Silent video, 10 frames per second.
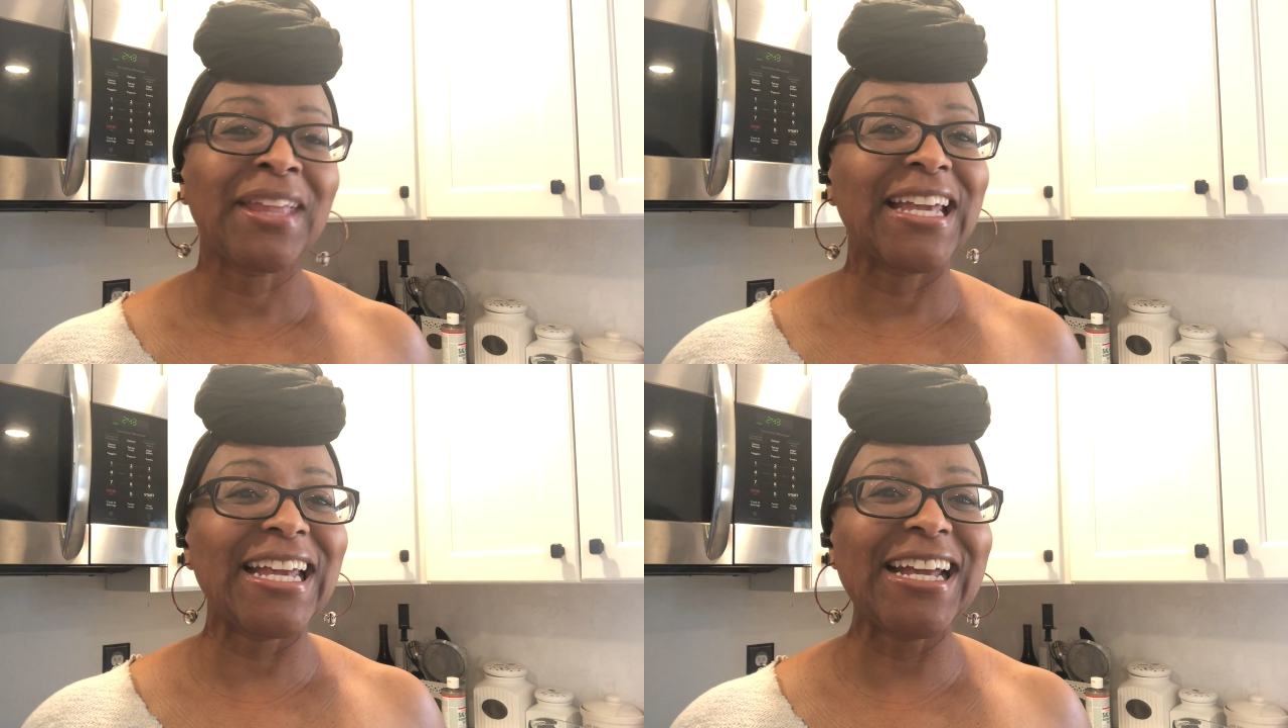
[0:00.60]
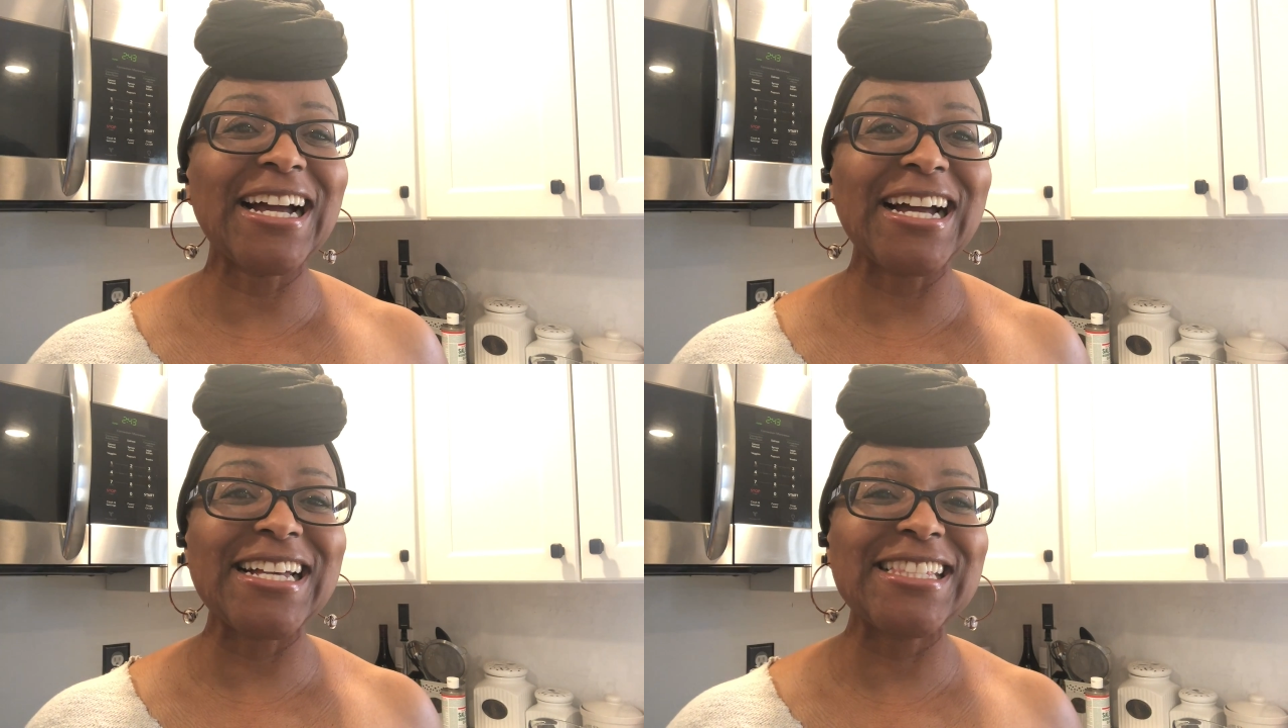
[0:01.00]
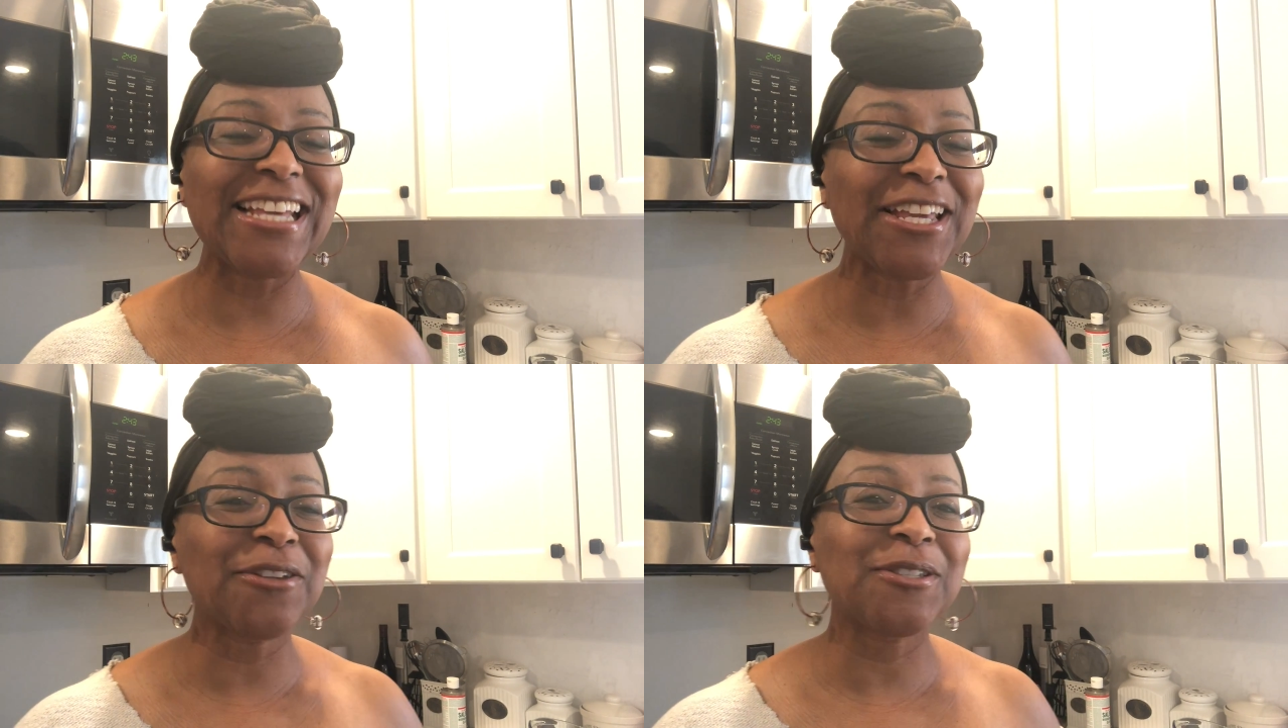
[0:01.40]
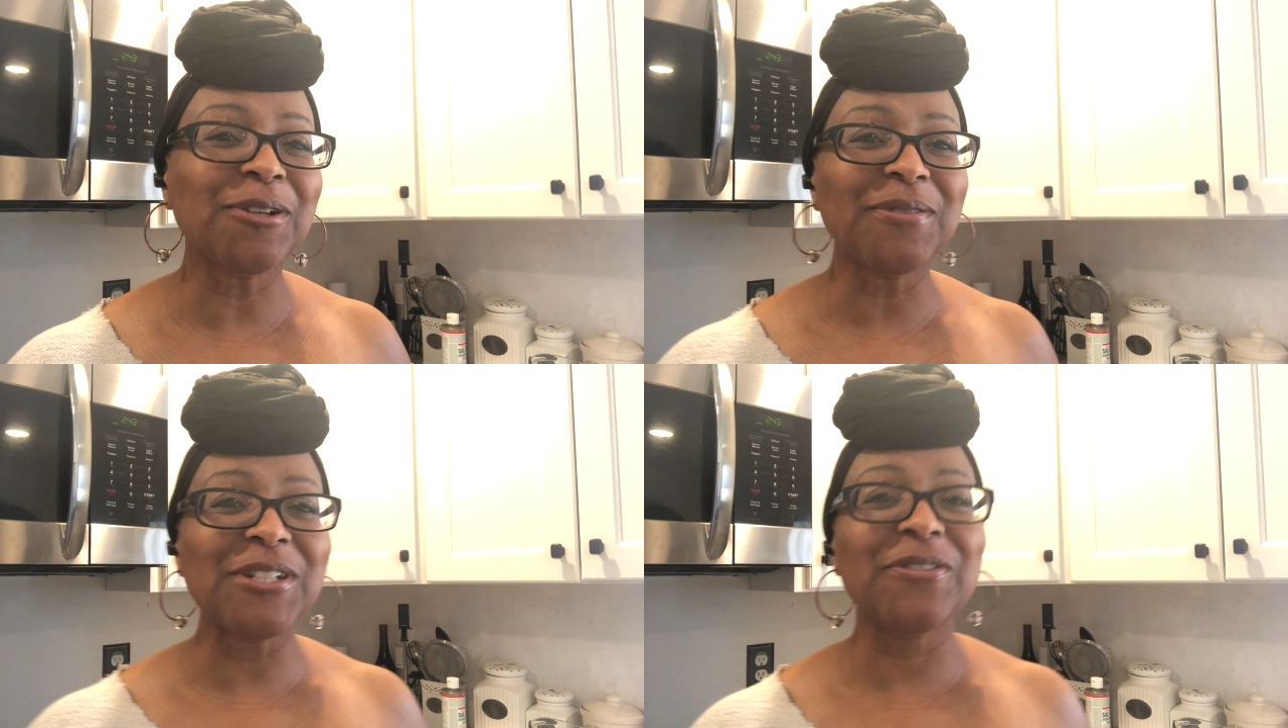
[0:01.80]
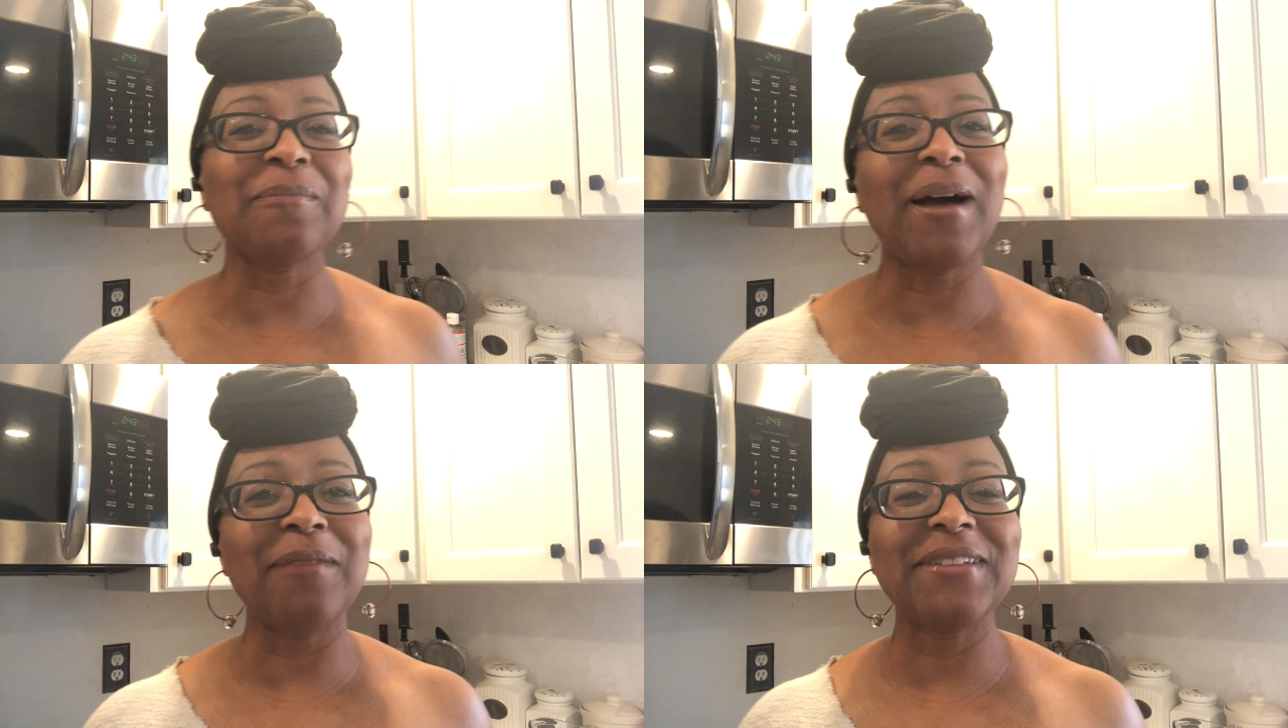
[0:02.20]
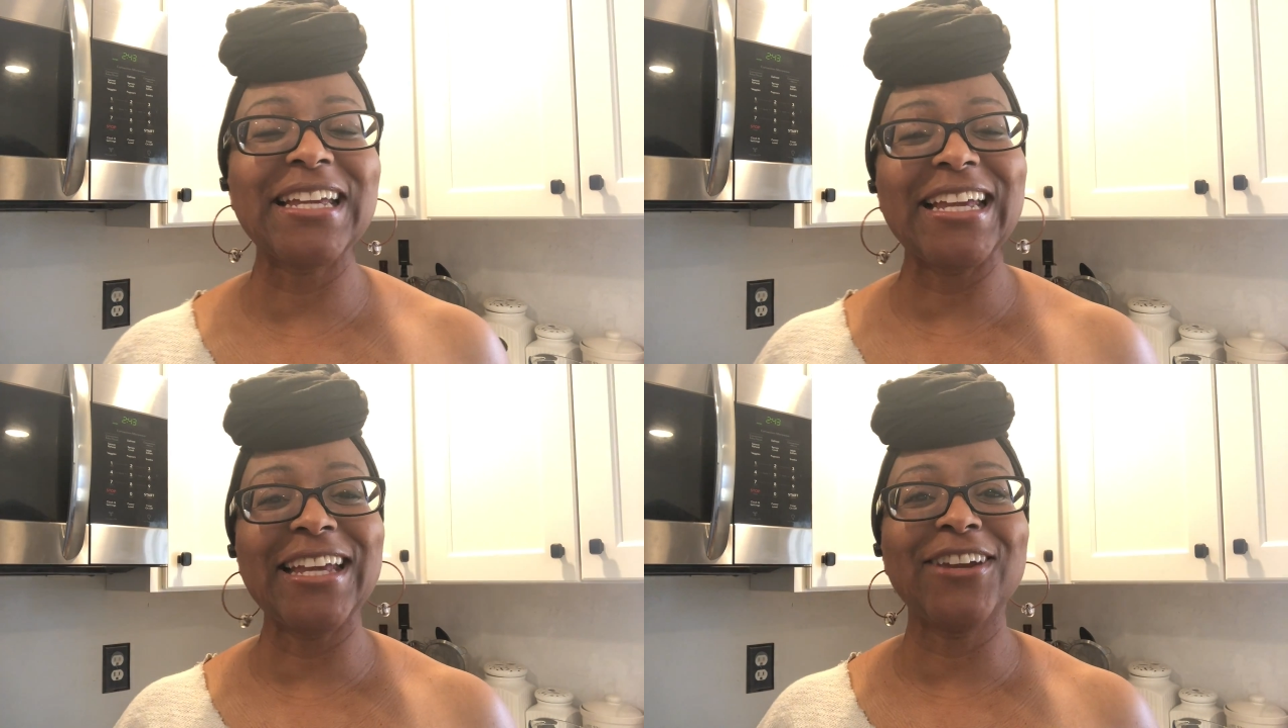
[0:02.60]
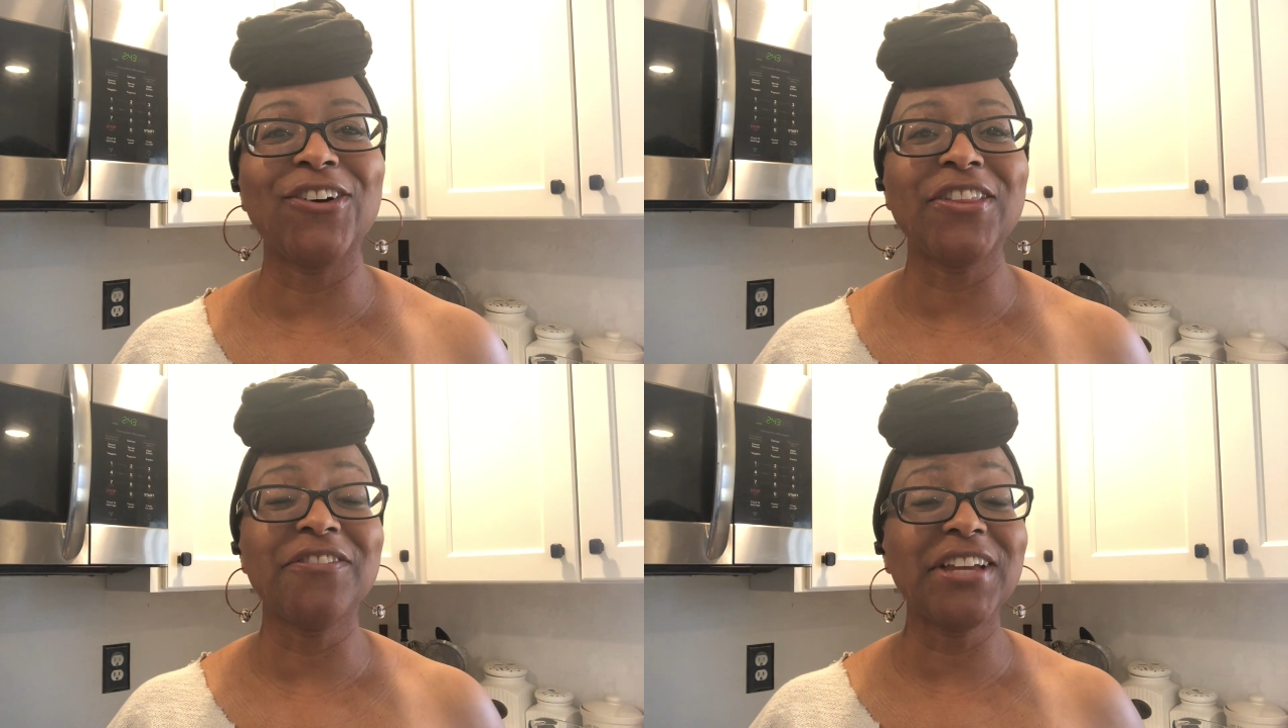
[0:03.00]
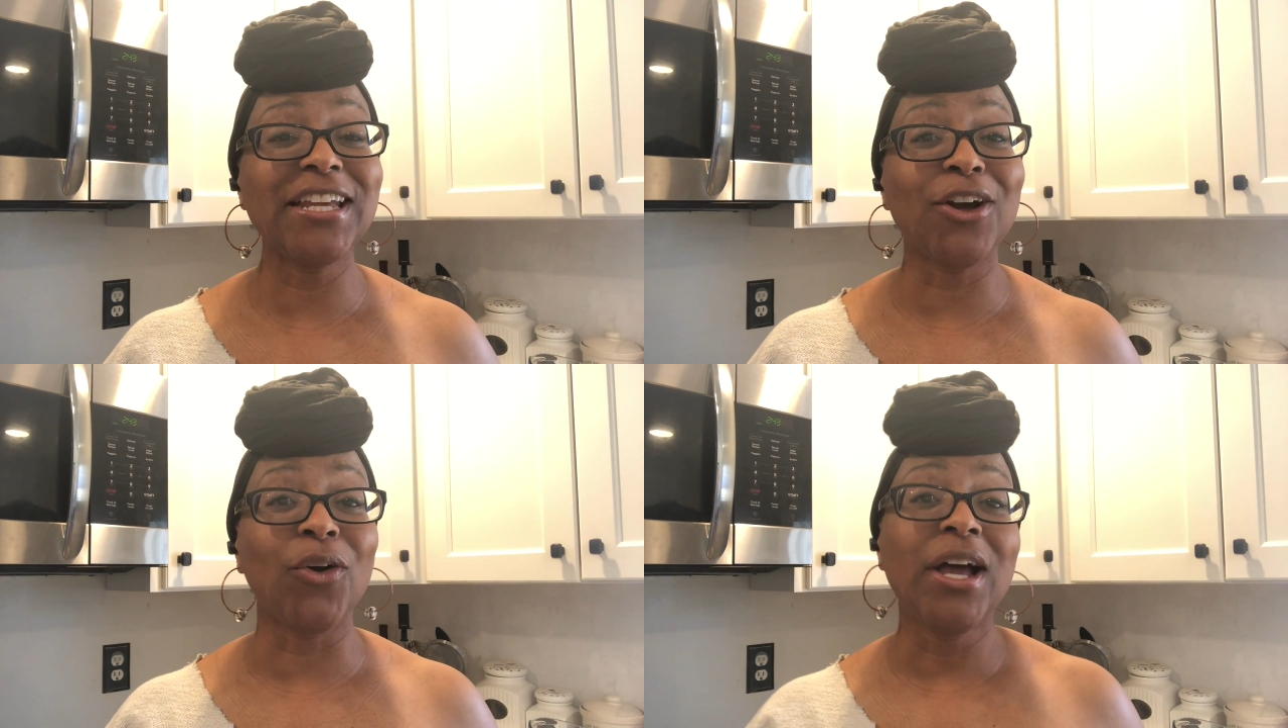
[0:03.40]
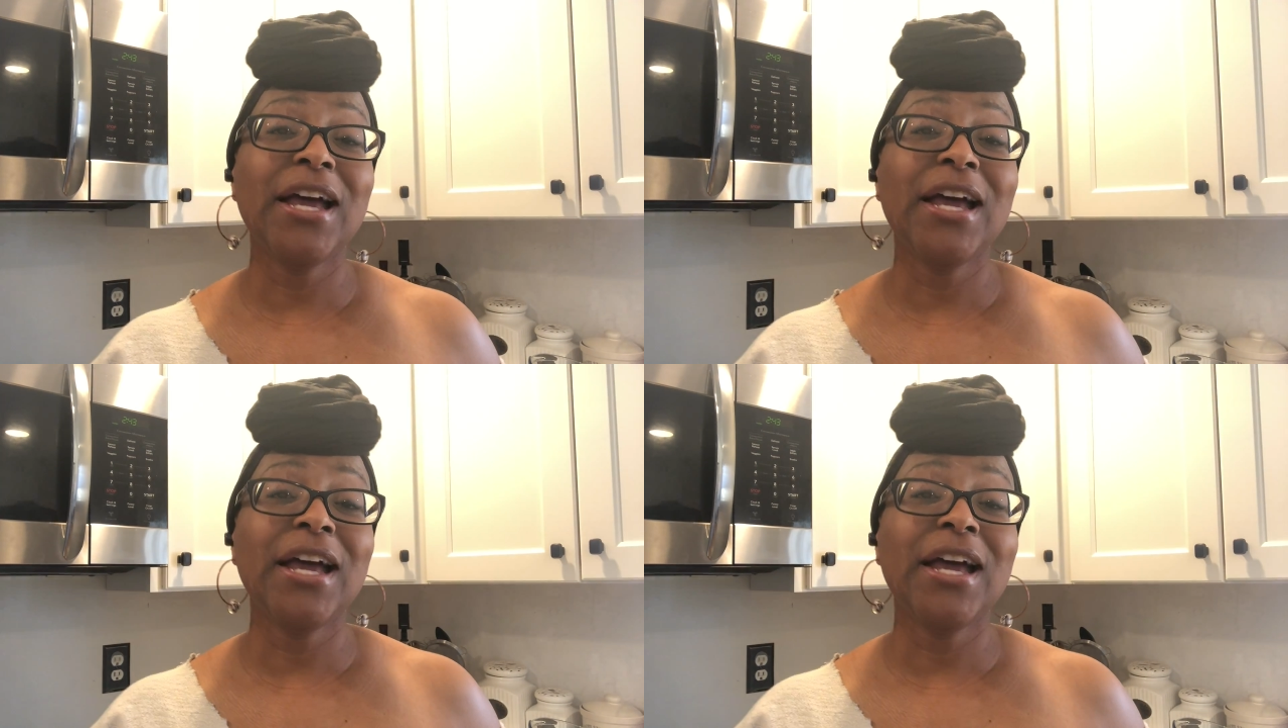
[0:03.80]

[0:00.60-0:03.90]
Hey guys, thank you so much for popping in on the video.